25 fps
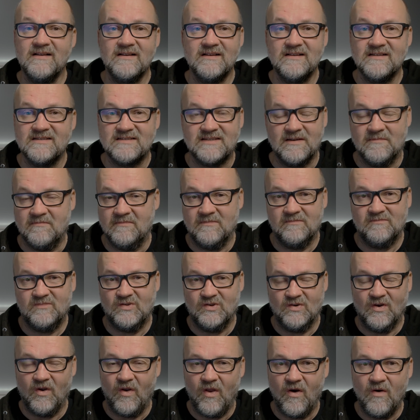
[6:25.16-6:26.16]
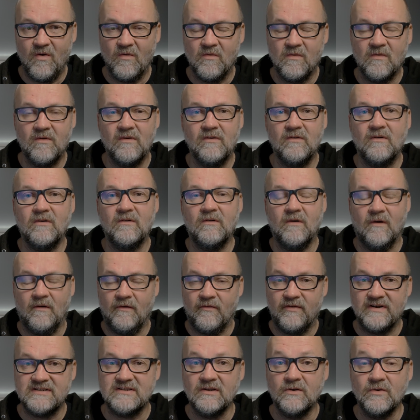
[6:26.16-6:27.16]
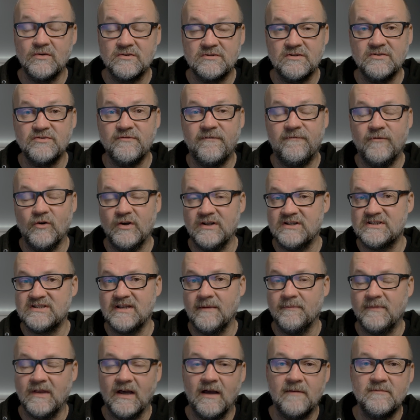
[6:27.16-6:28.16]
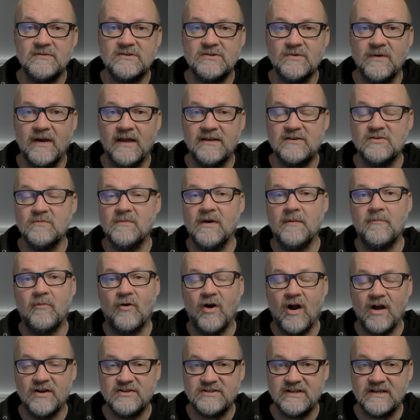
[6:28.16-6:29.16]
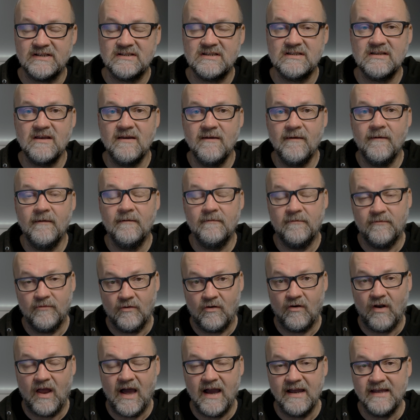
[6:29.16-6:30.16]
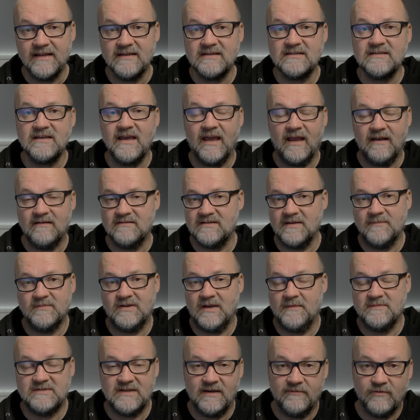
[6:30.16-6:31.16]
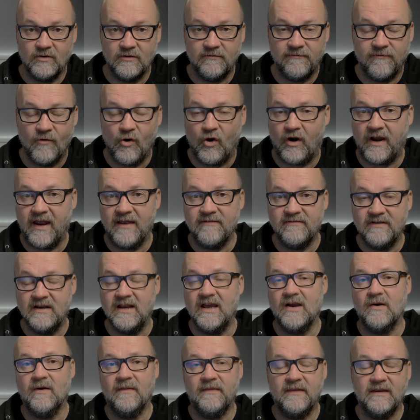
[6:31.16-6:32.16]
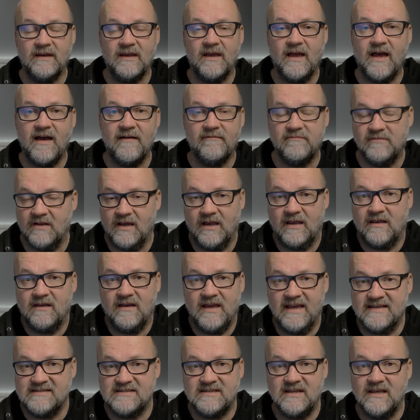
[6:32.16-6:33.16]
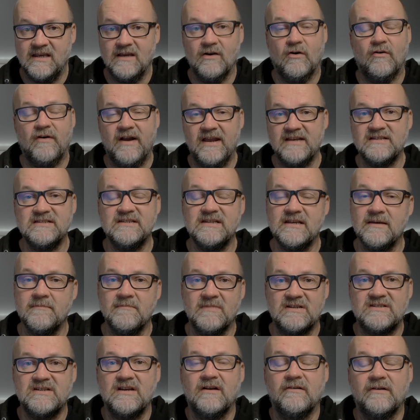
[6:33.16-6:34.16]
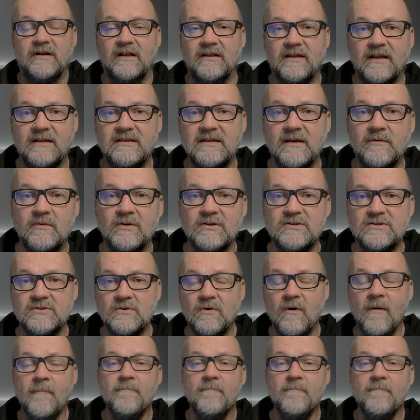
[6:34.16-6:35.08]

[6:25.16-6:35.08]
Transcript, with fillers: some, you know, low or resolution footage sometimes to add to my projects for clients, and sometimes they want 4K video and they have like SD or HD material that they want to